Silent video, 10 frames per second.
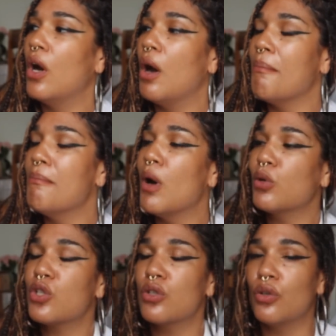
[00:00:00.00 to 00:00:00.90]

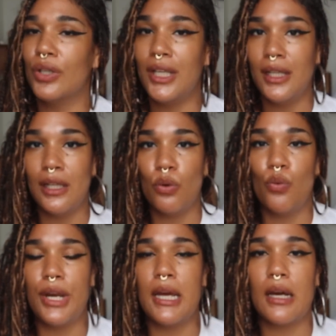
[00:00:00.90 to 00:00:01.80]
emotional healing
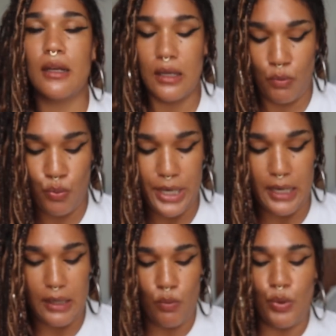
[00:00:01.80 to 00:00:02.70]
when
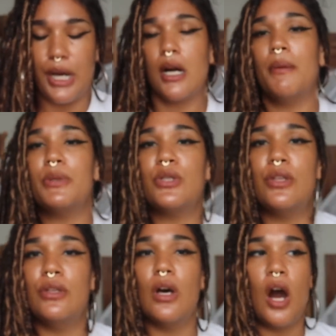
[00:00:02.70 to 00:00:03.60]
it comes
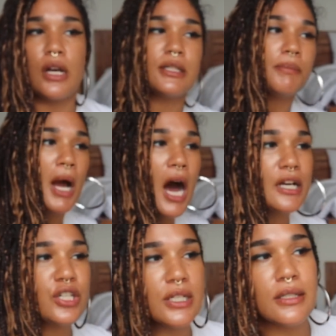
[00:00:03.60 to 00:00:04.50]
to our
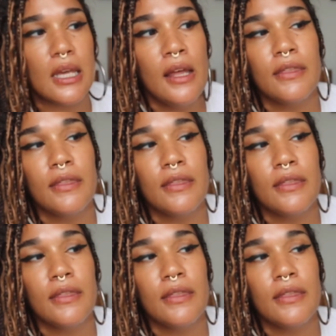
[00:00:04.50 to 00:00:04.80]
subconscious,